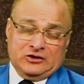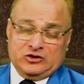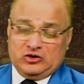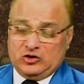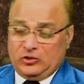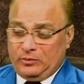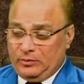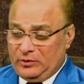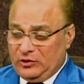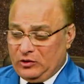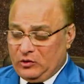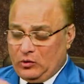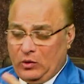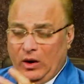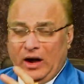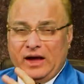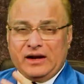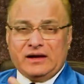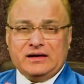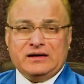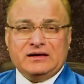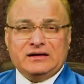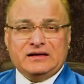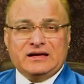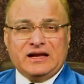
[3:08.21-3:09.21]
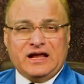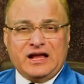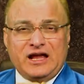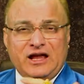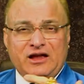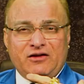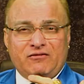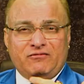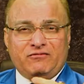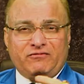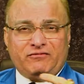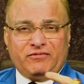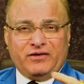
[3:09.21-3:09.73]
You'll be acquiring
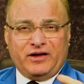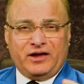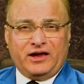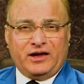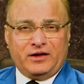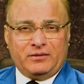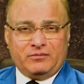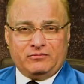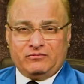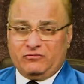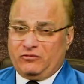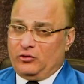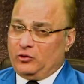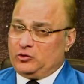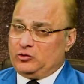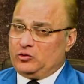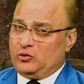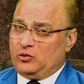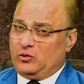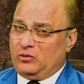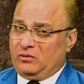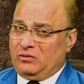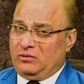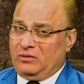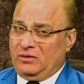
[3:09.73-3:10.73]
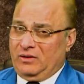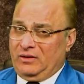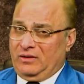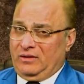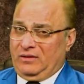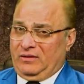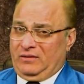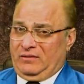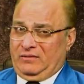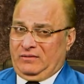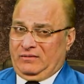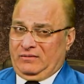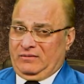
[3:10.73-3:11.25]
name, fame for your
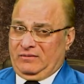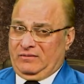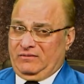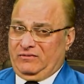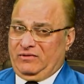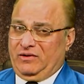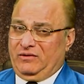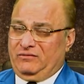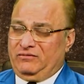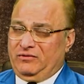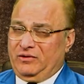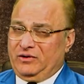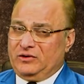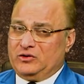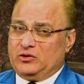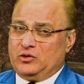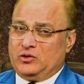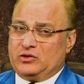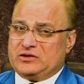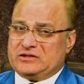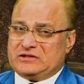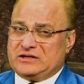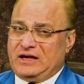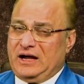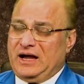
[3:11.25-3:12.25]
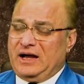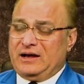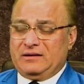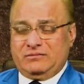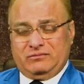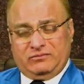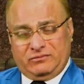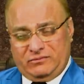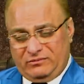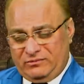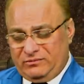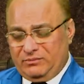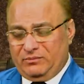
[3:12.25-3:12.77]
fulfilling your desire,
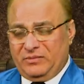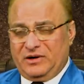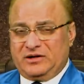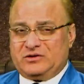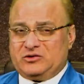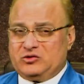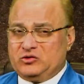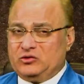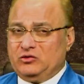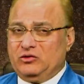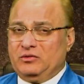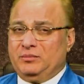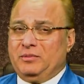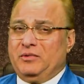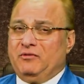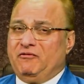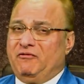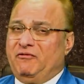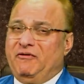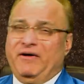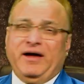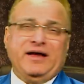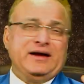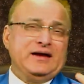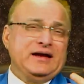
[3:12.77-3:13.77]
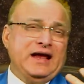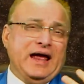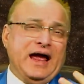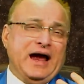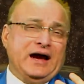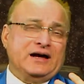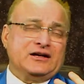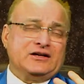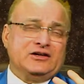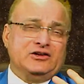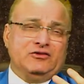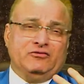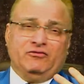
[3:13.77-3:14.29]
but you will be very
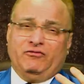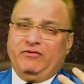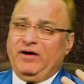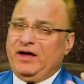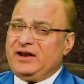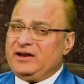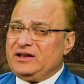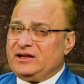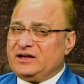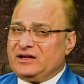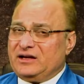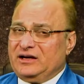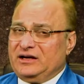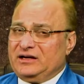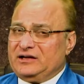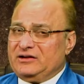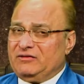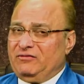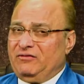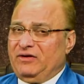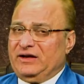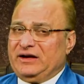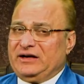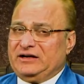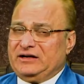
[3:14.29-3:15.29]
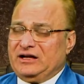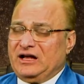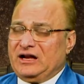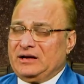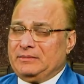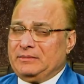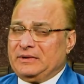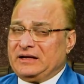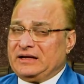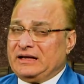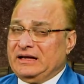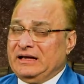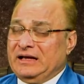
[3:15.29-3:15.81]
active, very creative, very
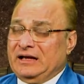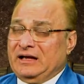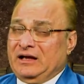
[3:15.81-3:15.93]
dynamic.